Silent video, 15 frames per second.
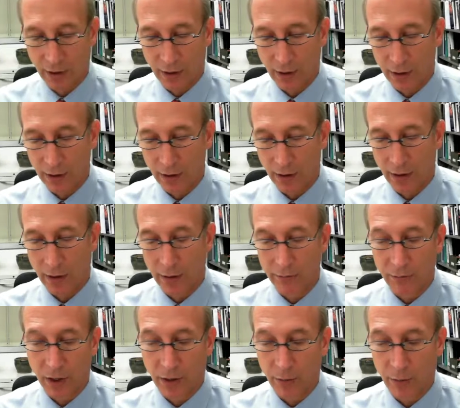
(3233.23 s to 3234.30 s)

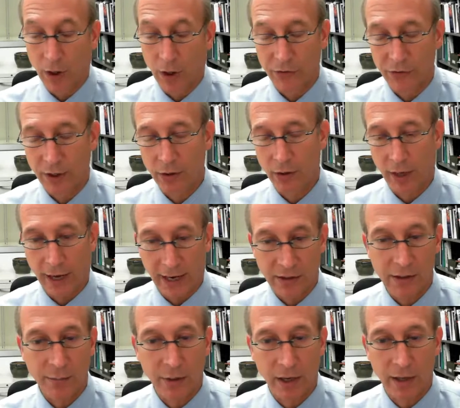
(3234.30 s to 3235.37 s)
a single
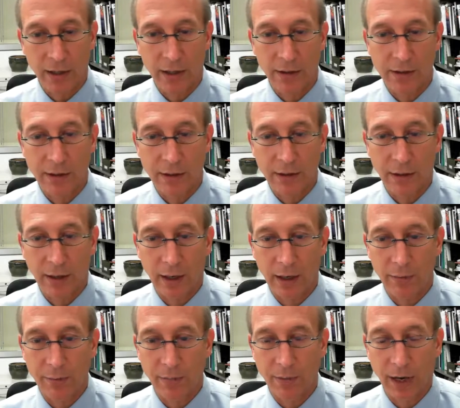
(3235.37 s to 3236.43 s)
antibody to
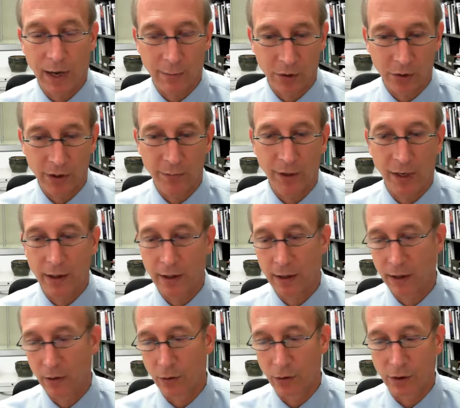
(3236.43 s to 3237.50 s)
amyloid
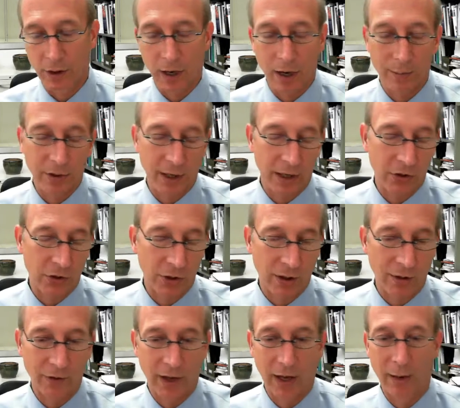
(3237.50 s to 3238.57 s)
beta or a combination
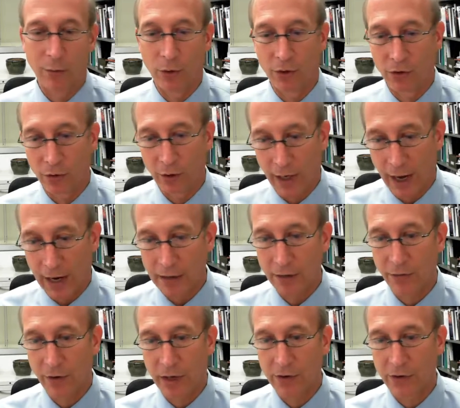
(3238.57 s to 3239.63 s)
of them or doing
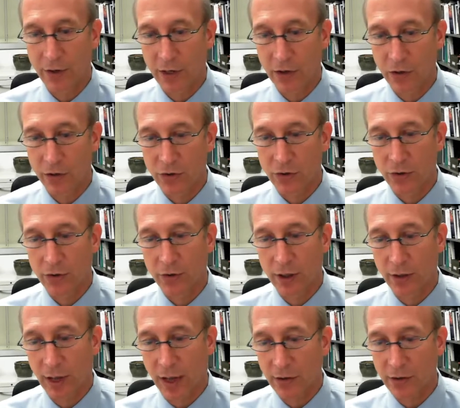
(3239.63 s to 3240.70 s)
active vaccination,
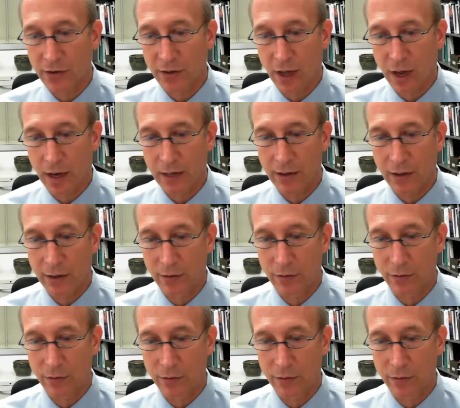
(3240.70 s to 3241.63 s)
certainly that slide that